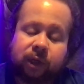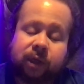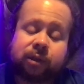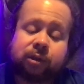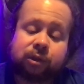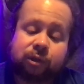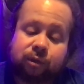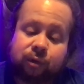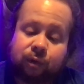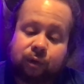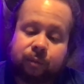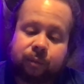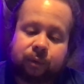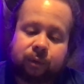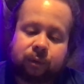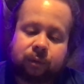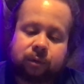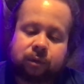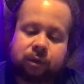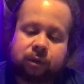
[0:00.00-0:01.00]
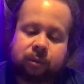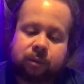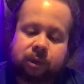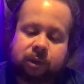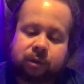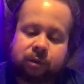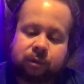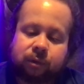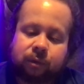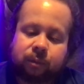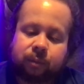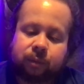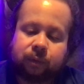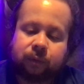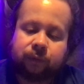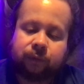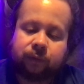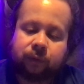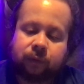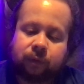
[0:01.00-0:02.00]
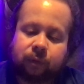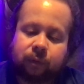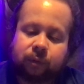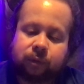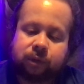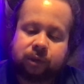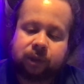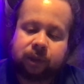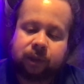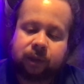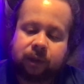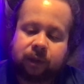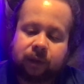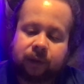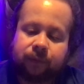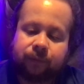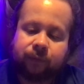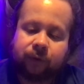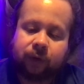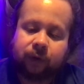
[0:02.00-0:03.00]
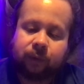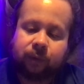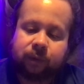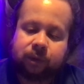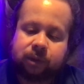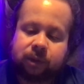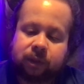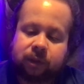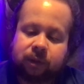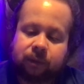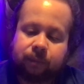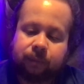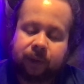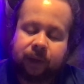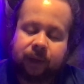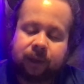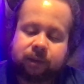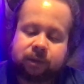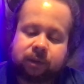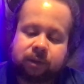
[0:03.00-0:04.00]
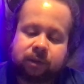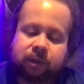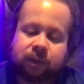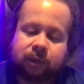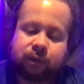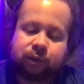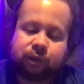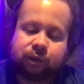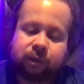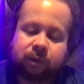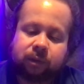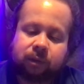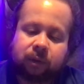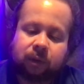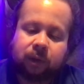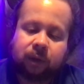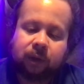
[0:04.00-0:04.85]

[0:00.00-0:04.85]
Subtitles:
suitable for those seeking a fragrance that demands attention